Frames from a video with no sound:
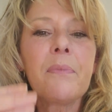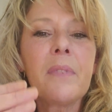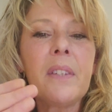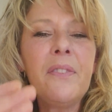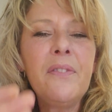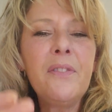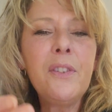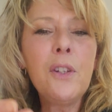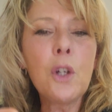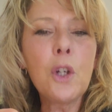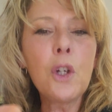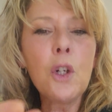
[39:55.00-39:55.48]

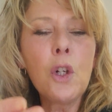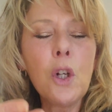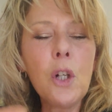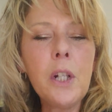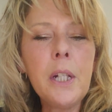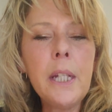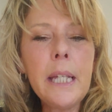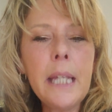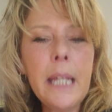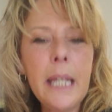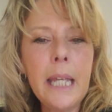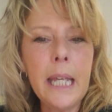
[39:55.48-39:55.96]
if you're
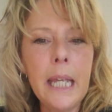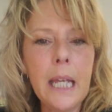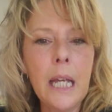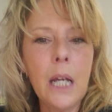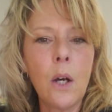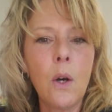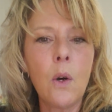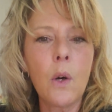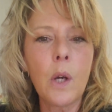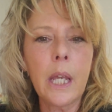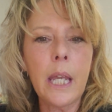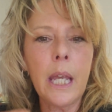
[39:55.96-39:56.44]
going to
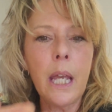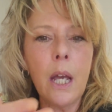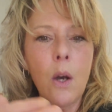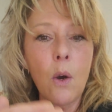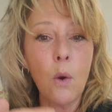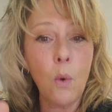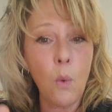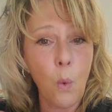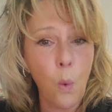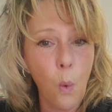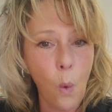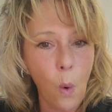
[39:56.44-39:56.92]
count,
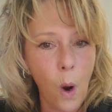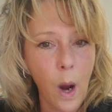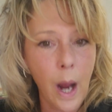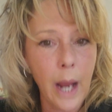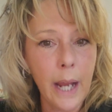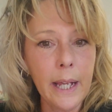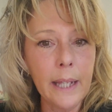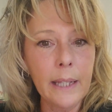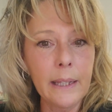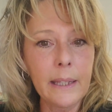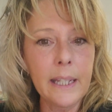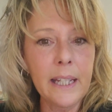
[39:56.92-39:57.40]
count
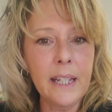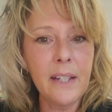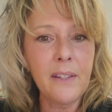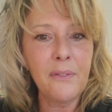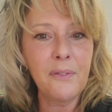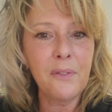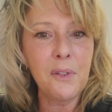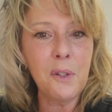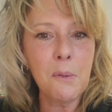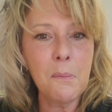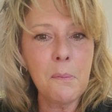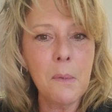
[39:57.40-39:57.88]
quietly
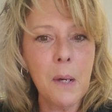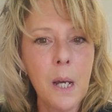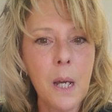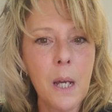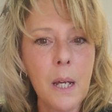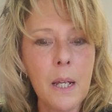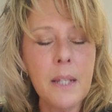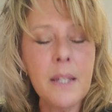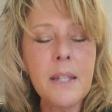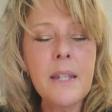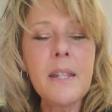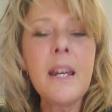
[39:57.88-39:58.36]
if you
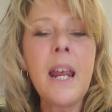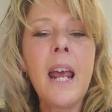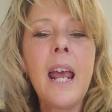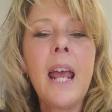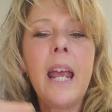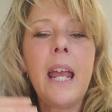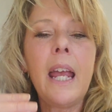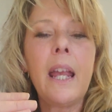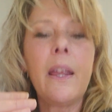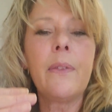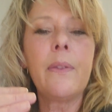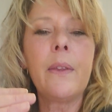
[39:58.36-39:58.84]
must.
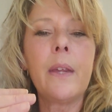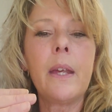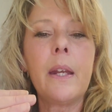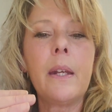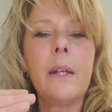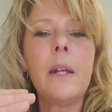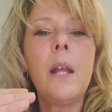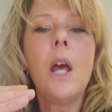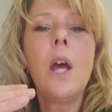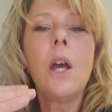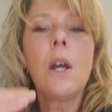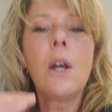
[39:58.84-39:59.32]
And
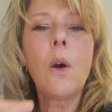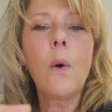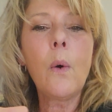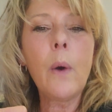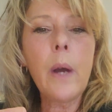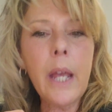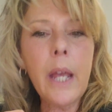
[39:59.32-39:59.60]
then go